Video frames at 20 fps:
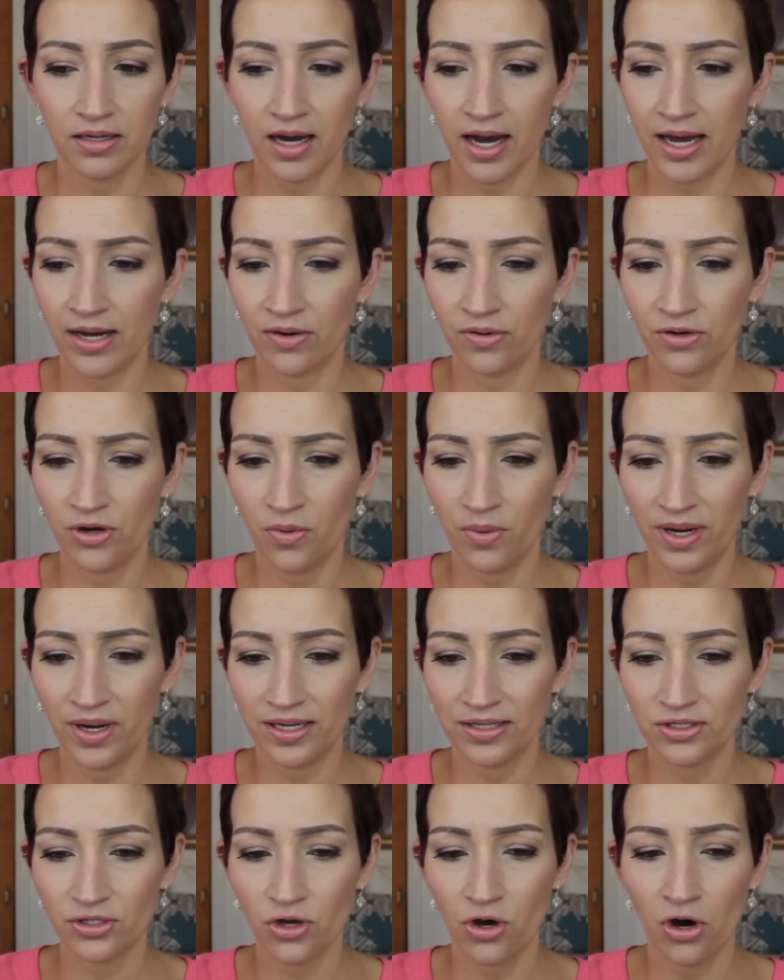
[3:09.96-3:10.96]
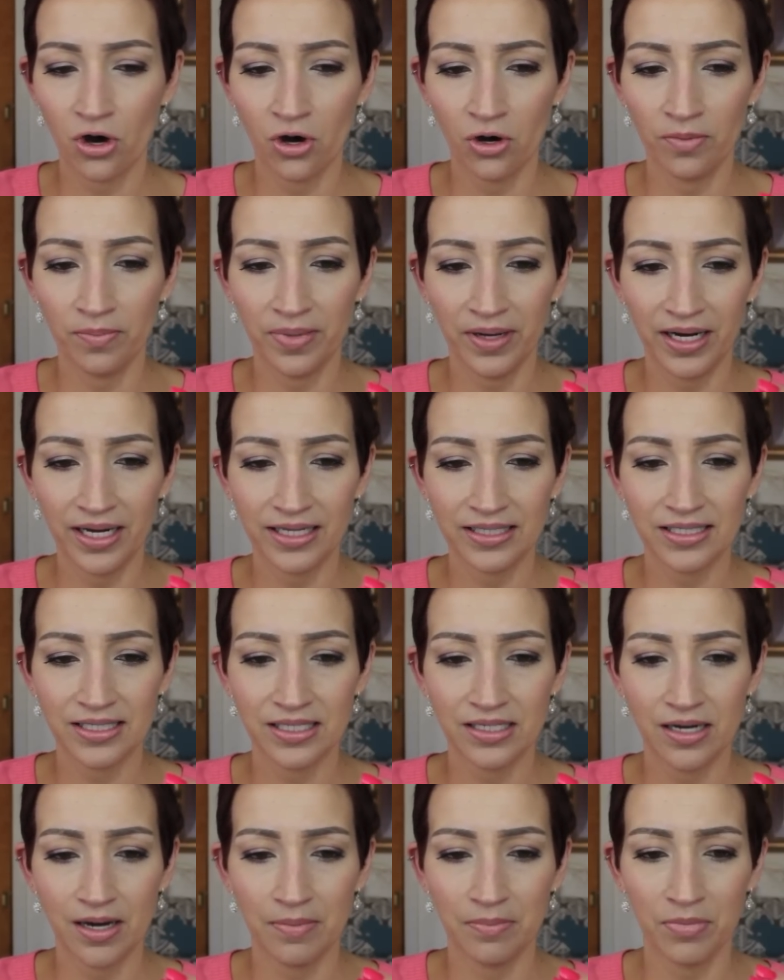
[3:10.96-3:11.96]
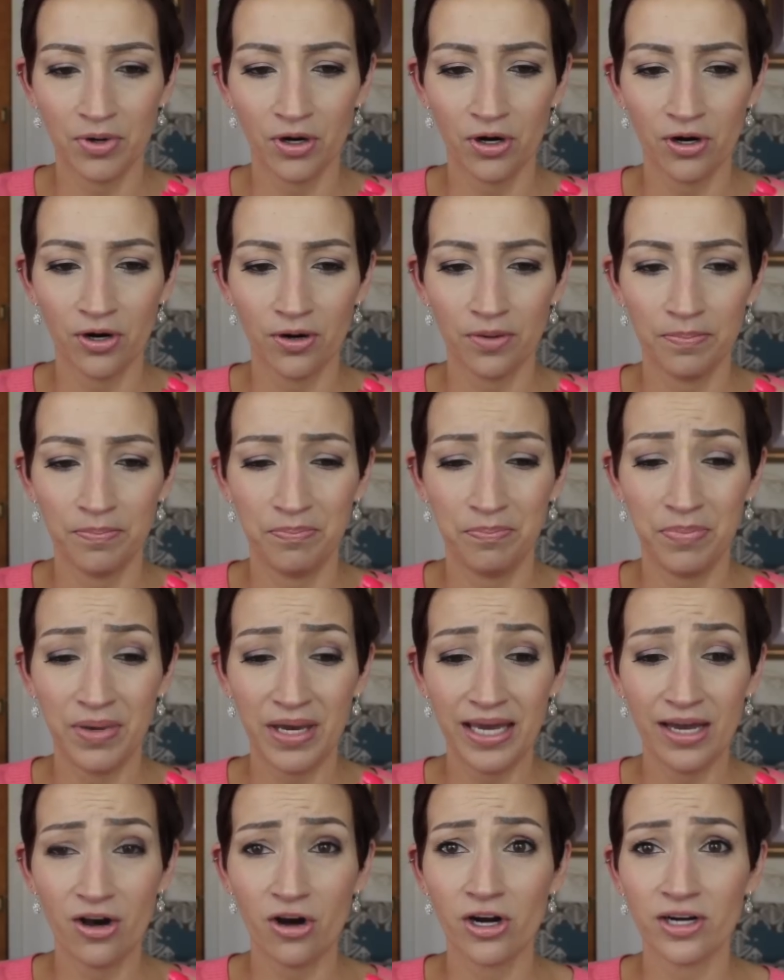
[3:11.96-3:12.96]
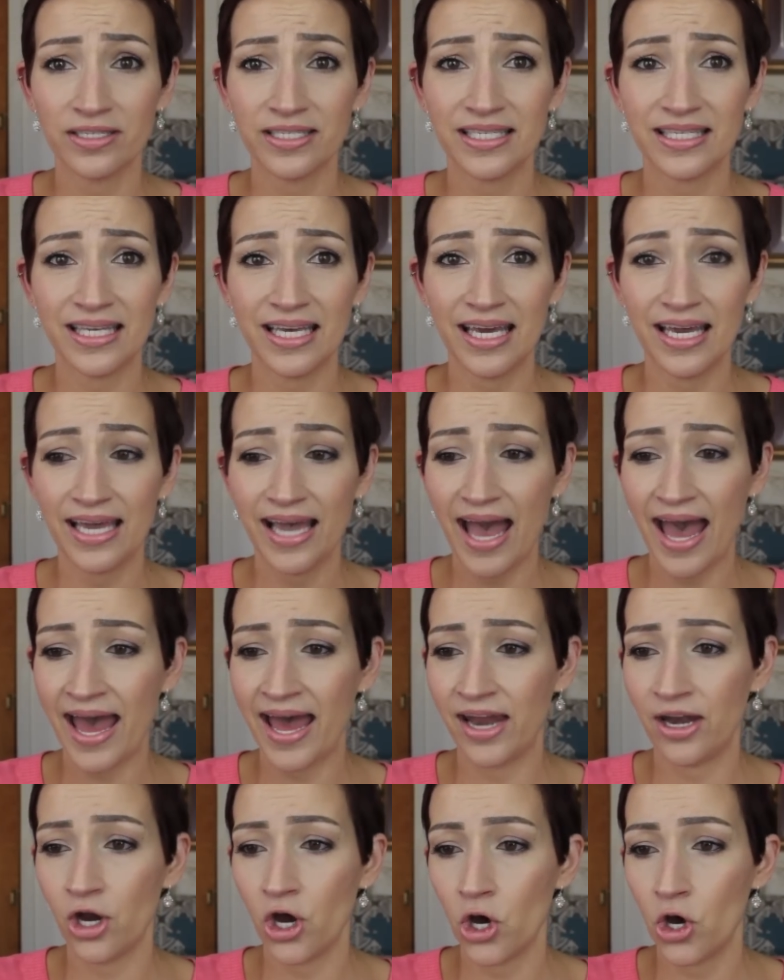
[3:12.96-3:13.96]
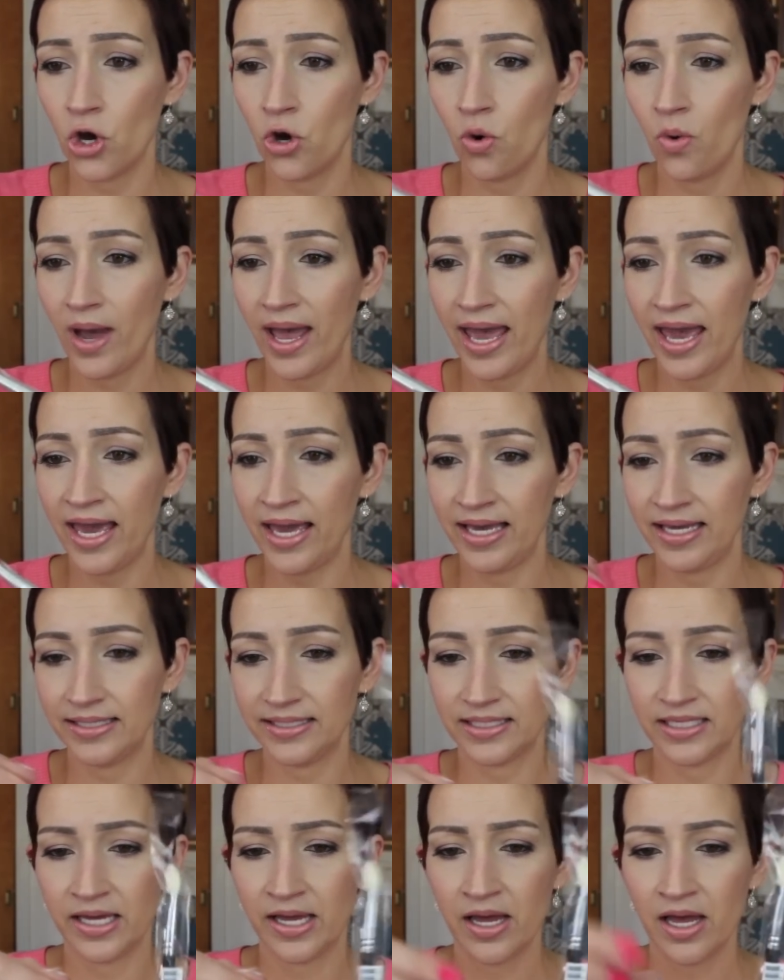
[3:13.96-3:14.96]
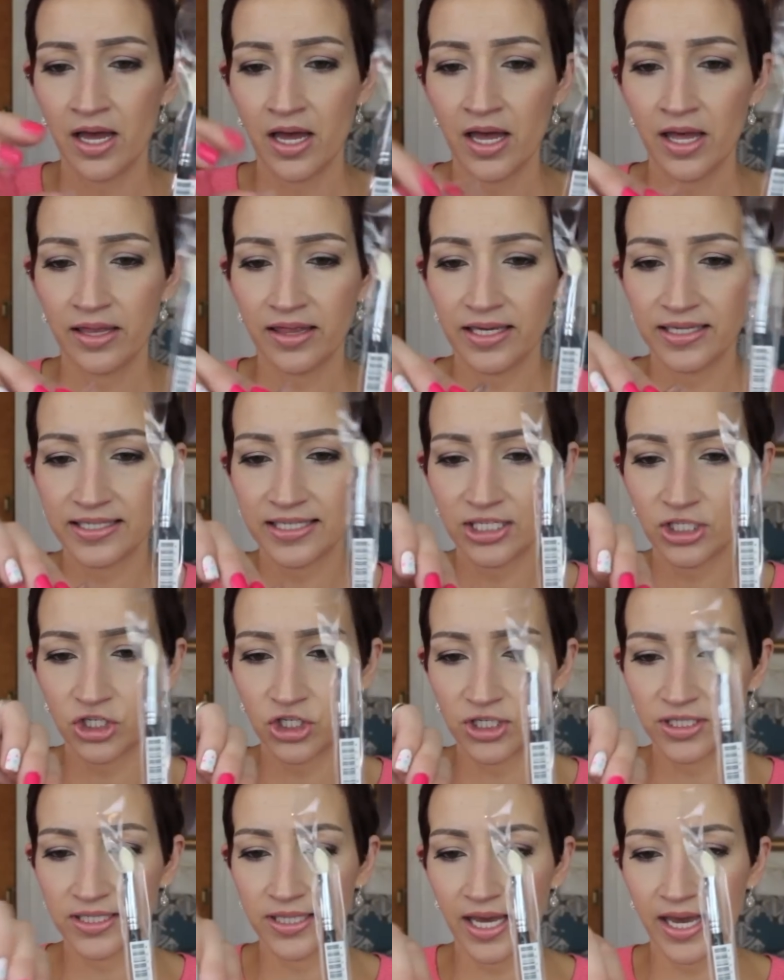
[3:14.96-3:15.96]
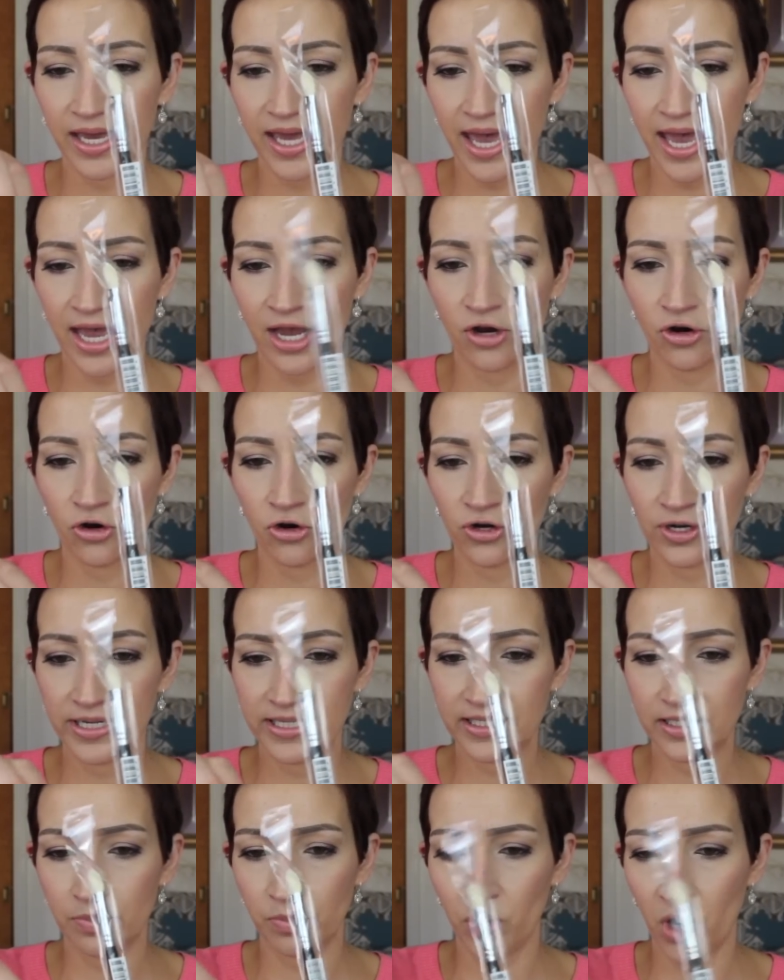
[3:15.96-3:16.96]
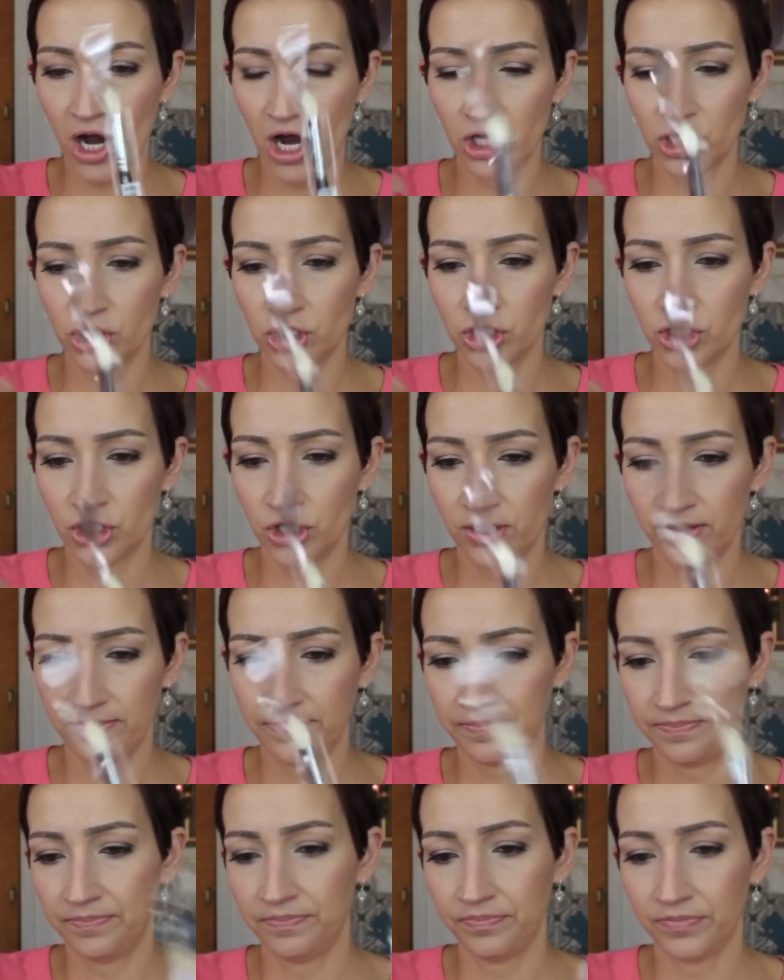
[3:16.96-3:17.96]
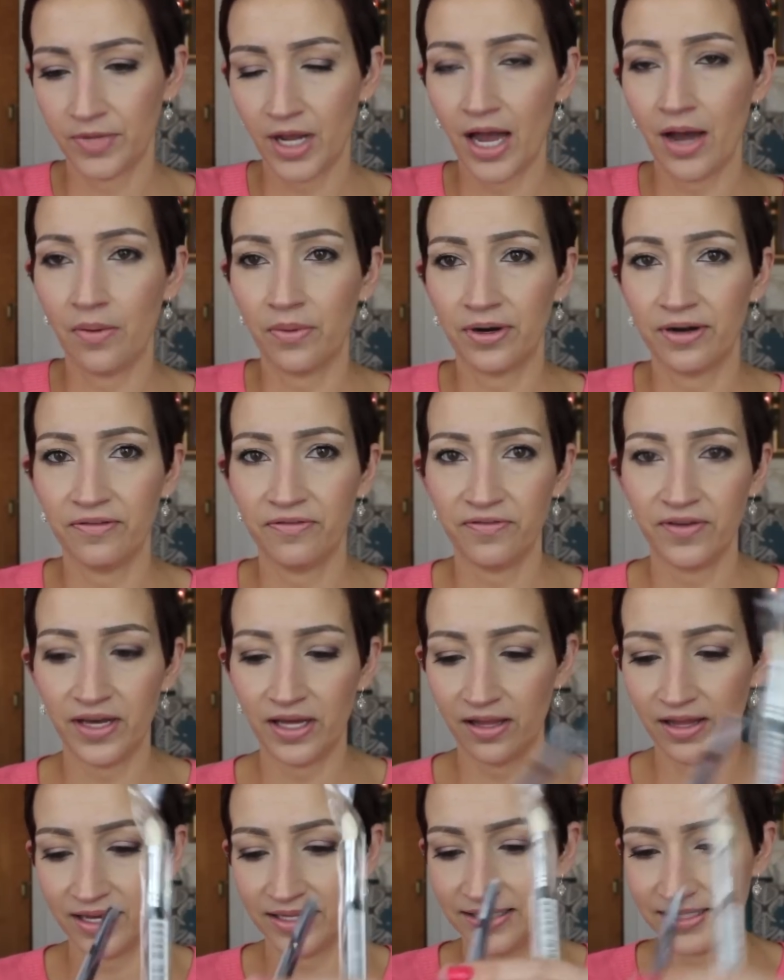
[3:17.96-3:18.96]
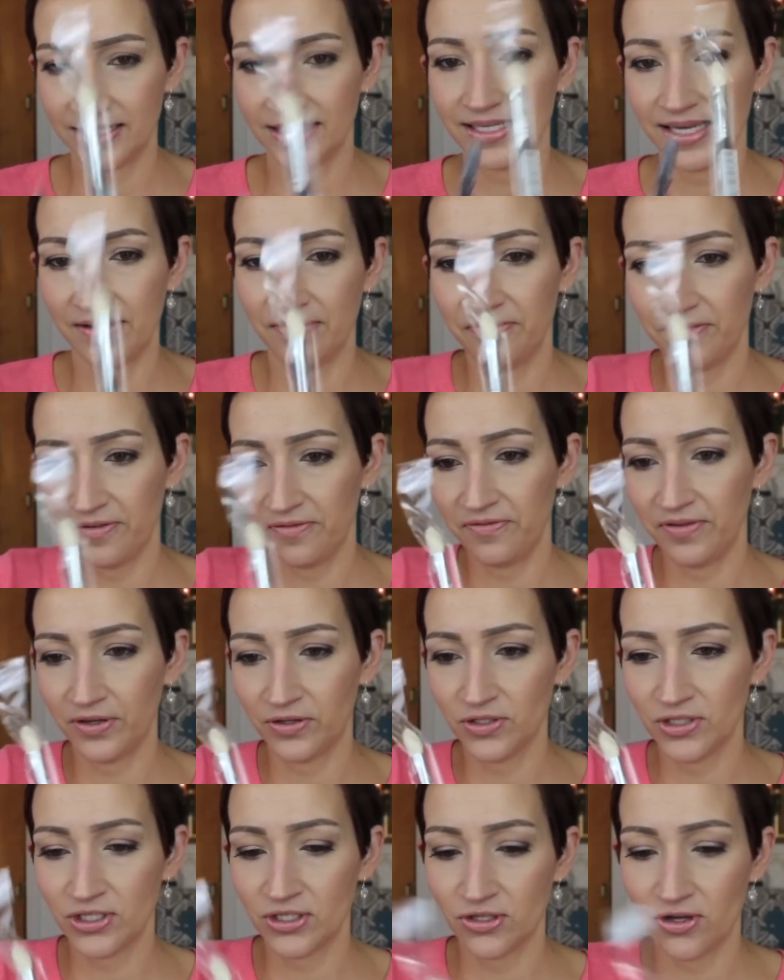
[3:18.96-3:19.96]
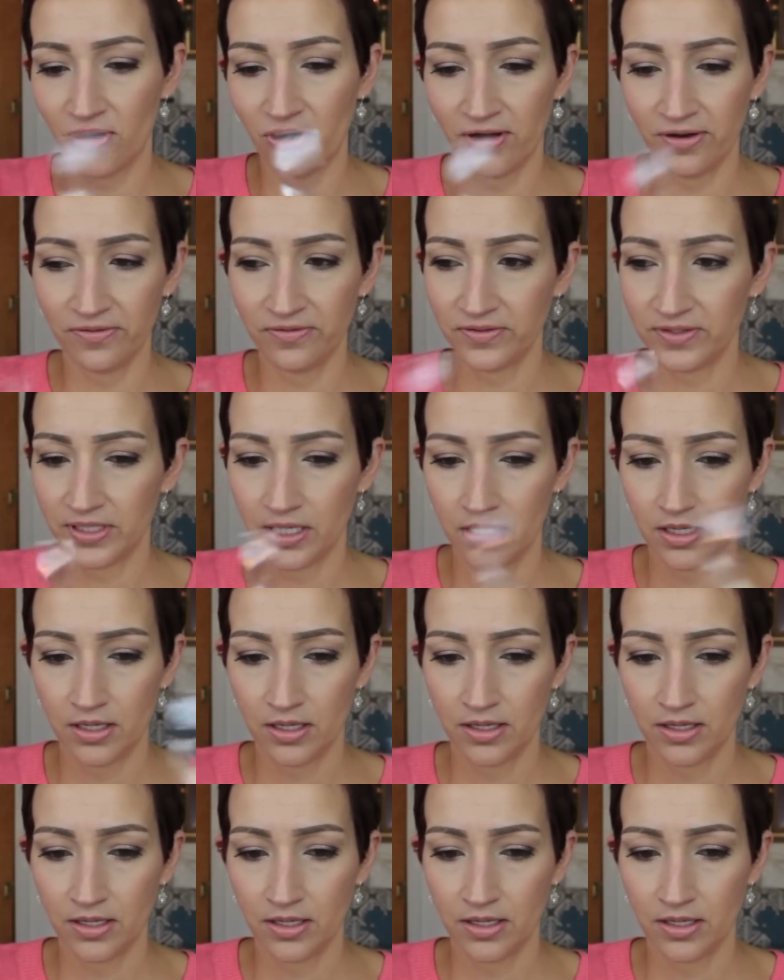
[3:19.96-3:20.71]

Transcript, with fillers: I don't know what it's called, but it's number BRCN08. This is just like a crease brush. I want to feel it and see if it feels soft.